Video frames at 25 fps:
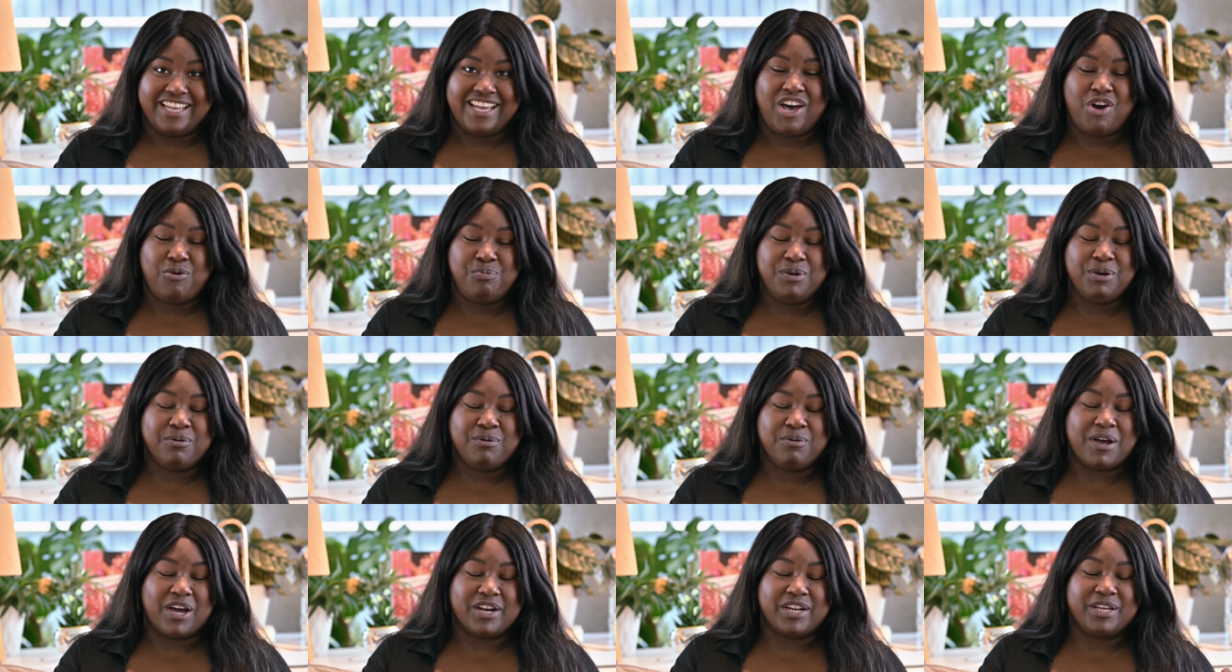help
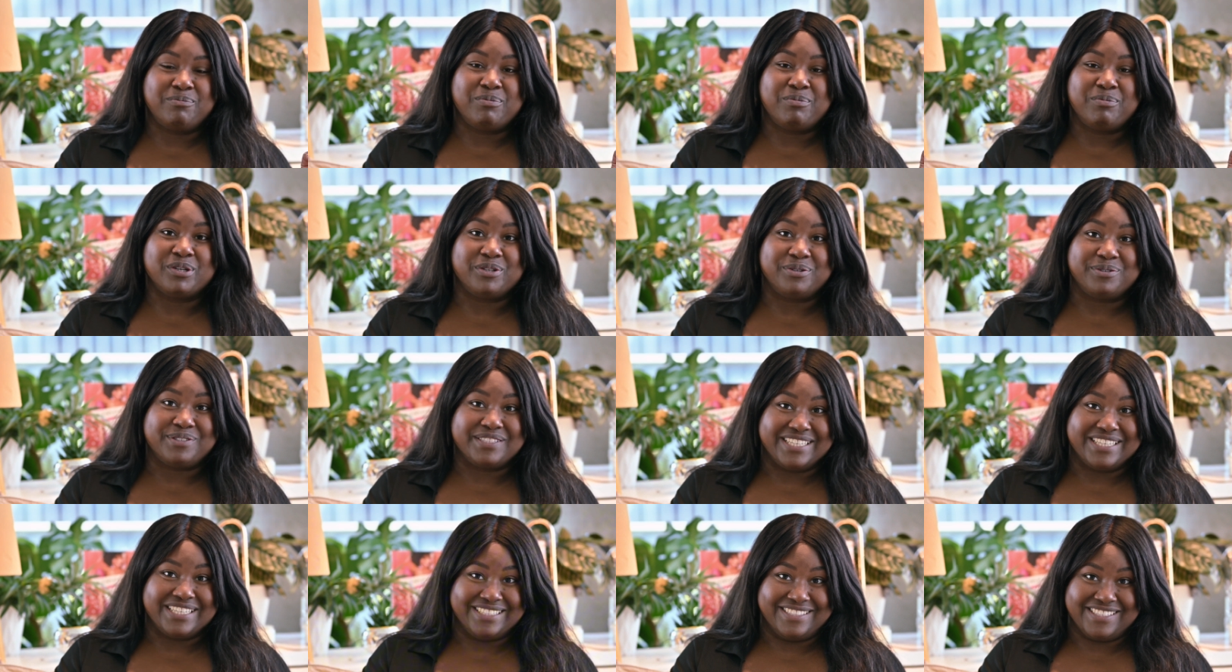your body
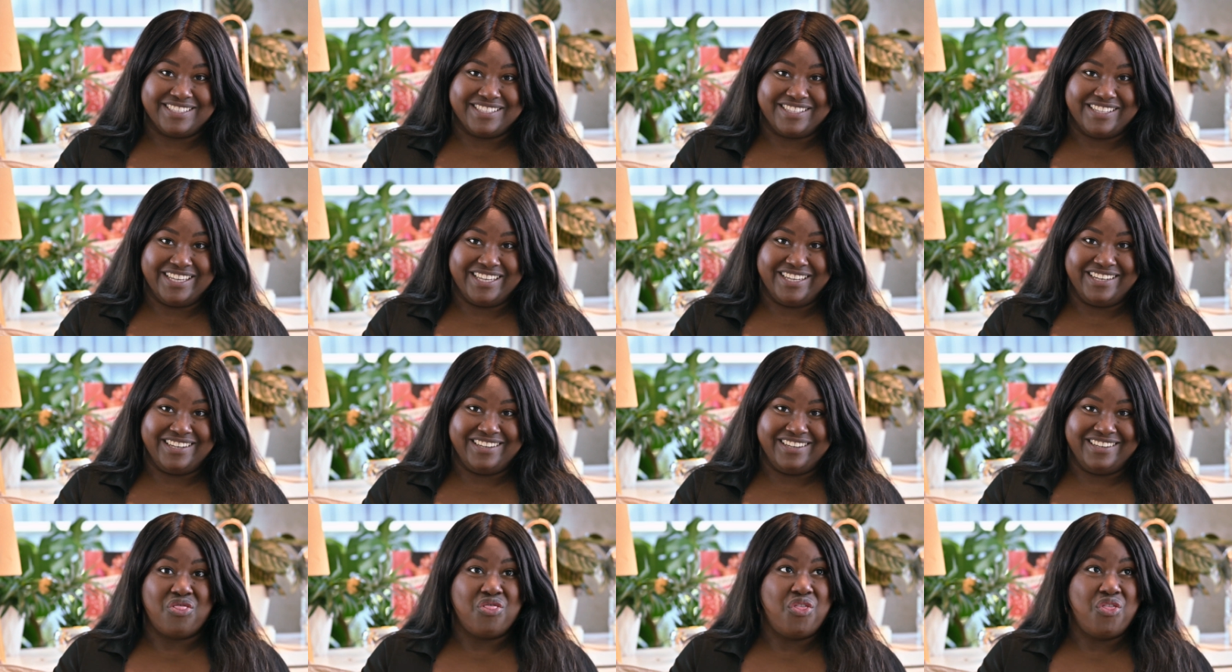produce
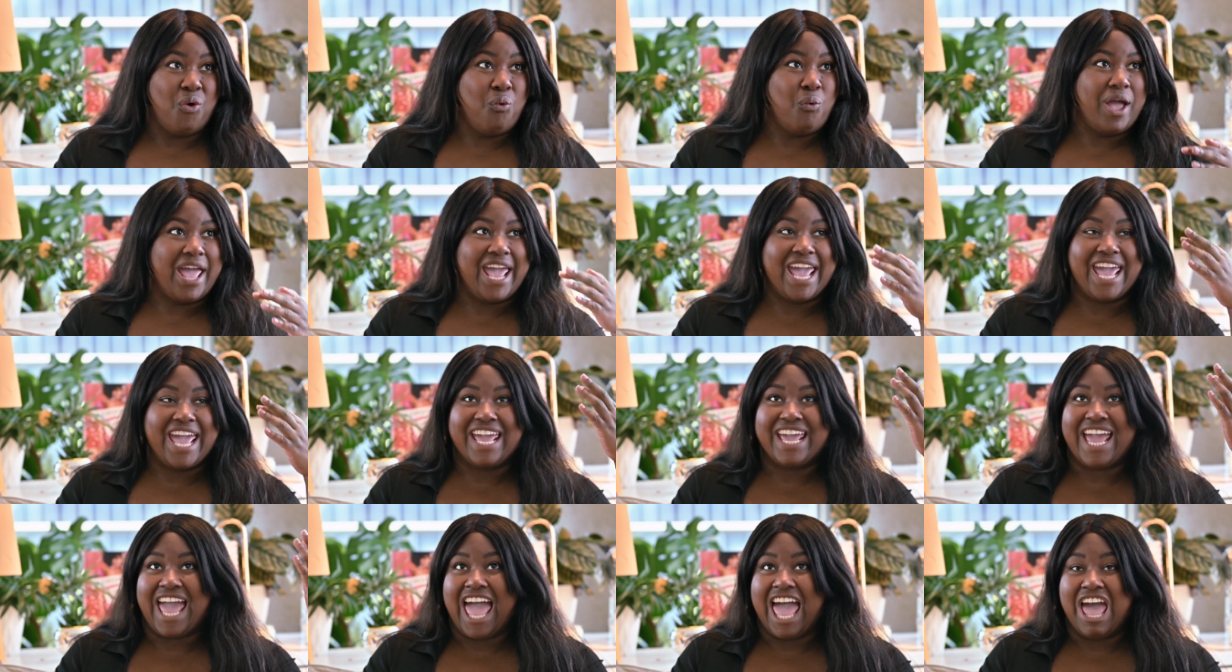insulin the
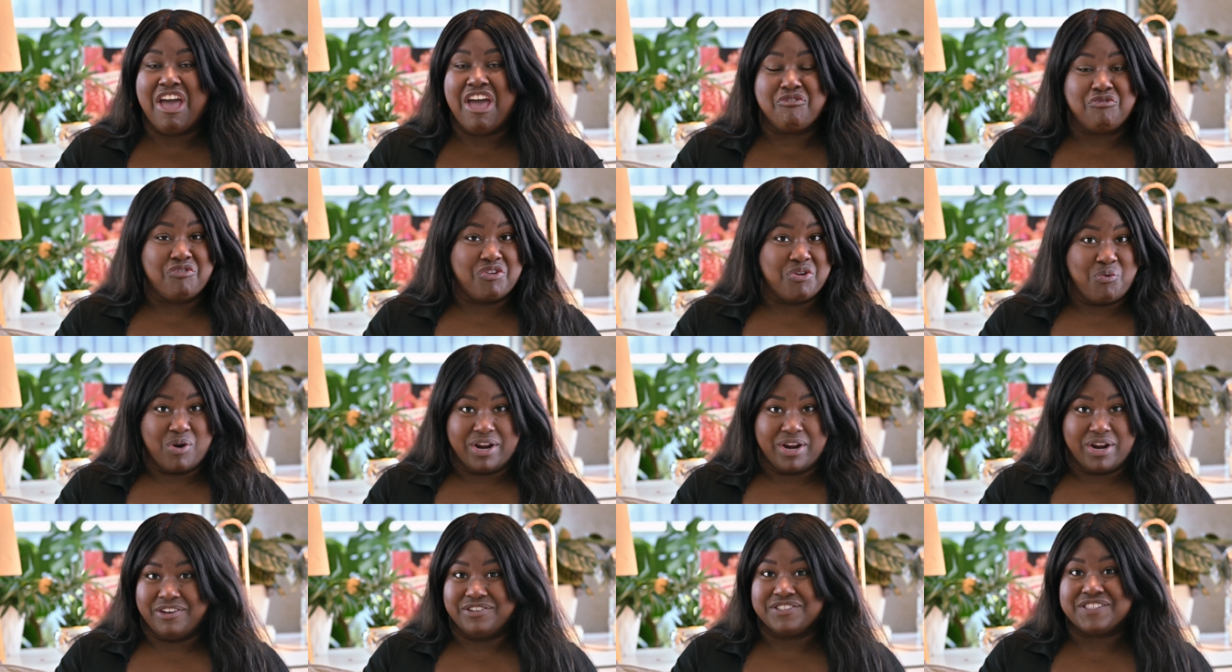way
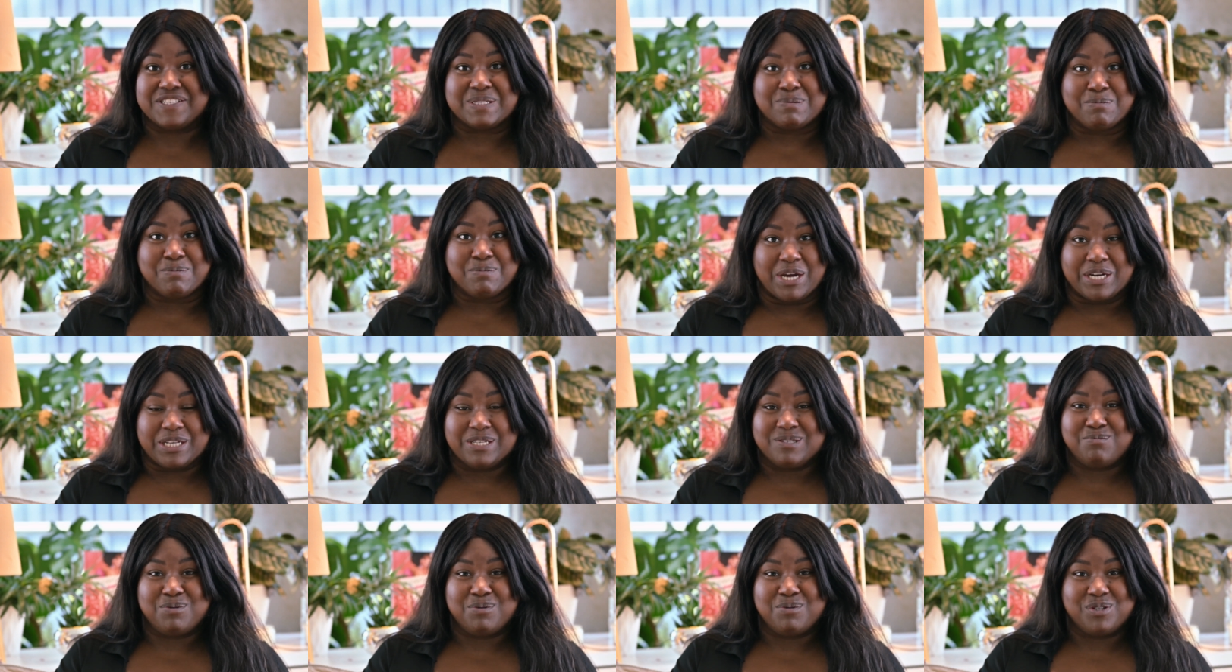everyone else's
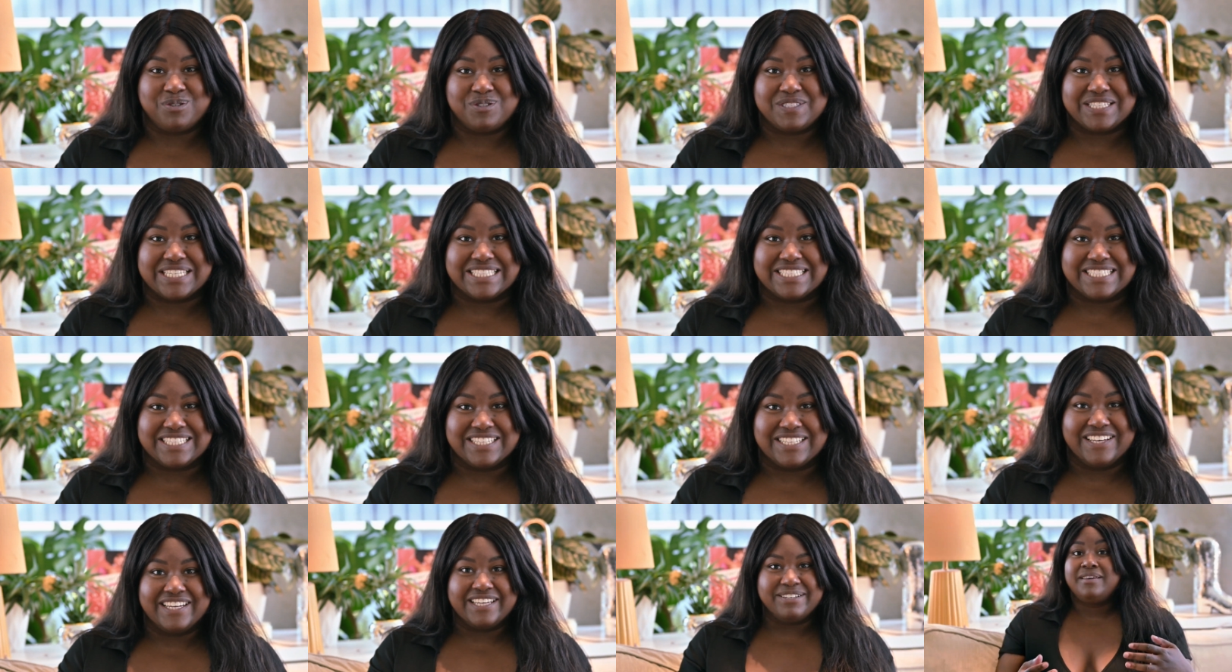bodies produce
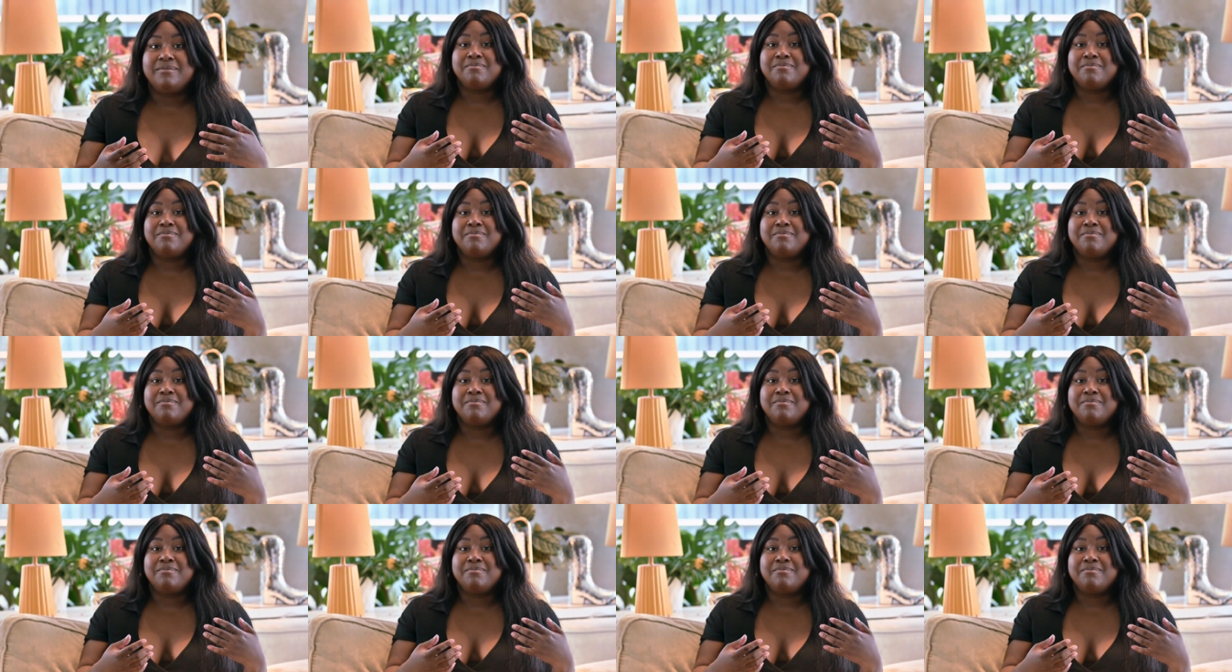insulin.